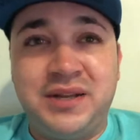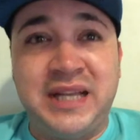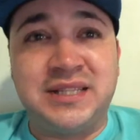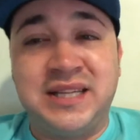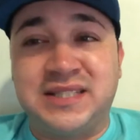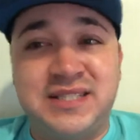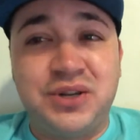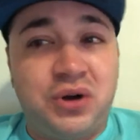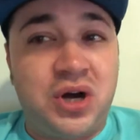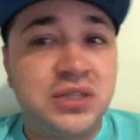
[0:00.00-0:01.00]
it
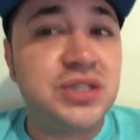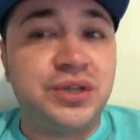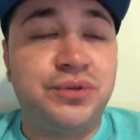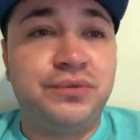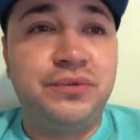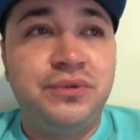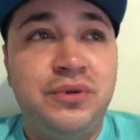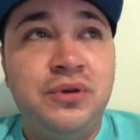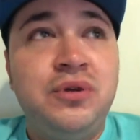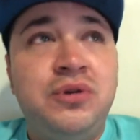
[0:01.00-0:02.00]
still haunts you.
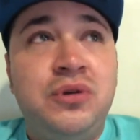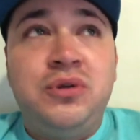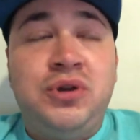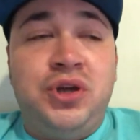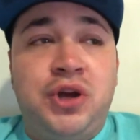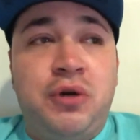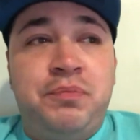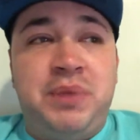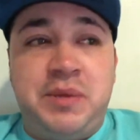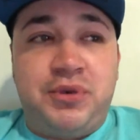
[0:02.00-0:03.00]
You know,
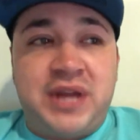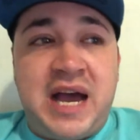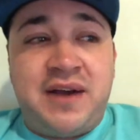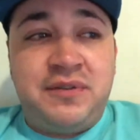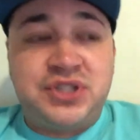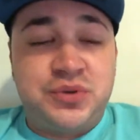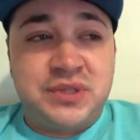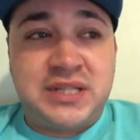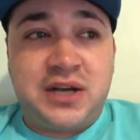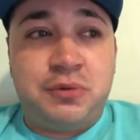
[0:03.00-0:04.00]
people that have a
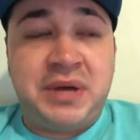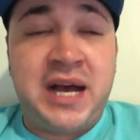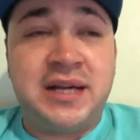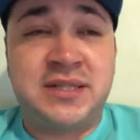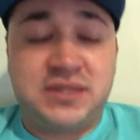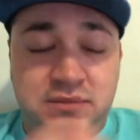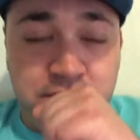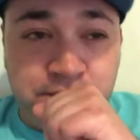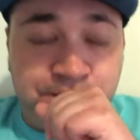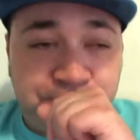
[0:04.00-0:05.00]
suicidal past,
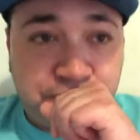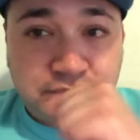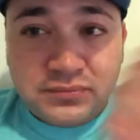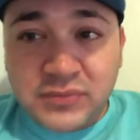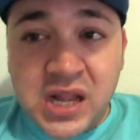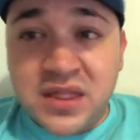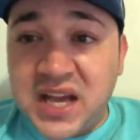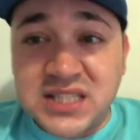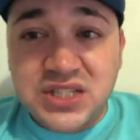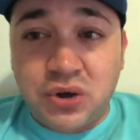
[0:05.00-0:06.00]

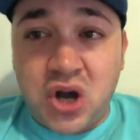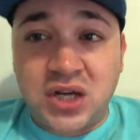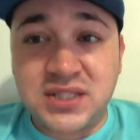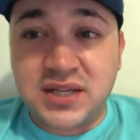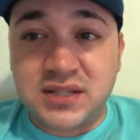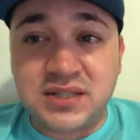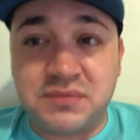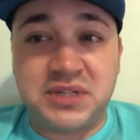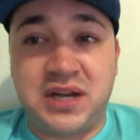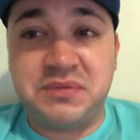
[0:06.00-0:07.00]
that still haunts us
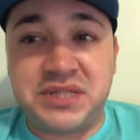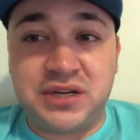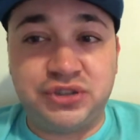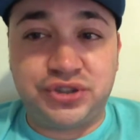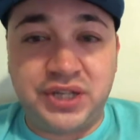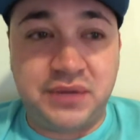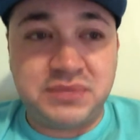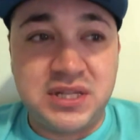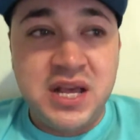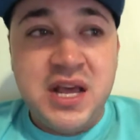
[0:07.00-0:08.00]
sometimes in our
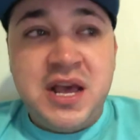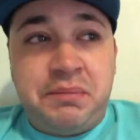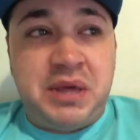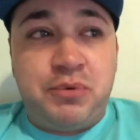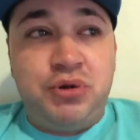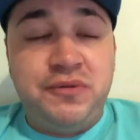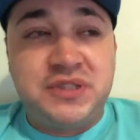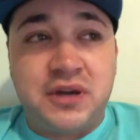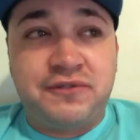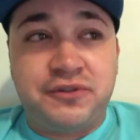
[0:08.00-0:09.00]
dreams. People who've
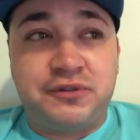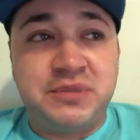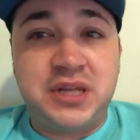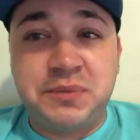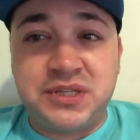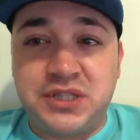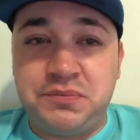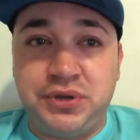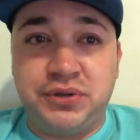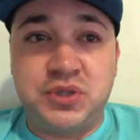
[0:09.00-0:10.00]
suffered from substance
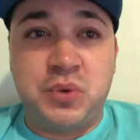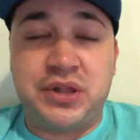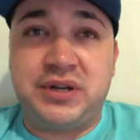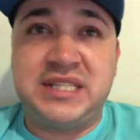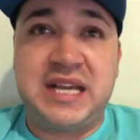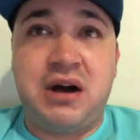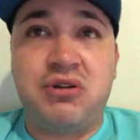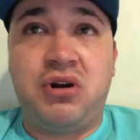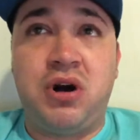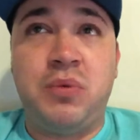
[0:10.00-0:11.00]
abuse, whether it's
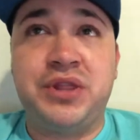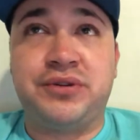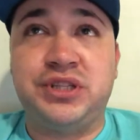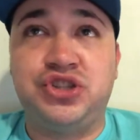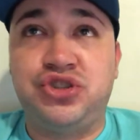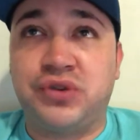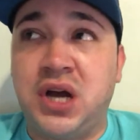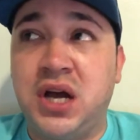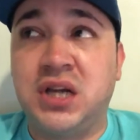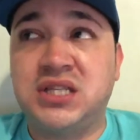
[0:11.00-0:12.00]
alcohol, whether it's
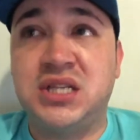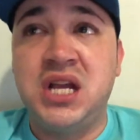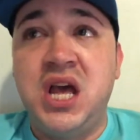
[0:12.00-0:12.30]
drugs,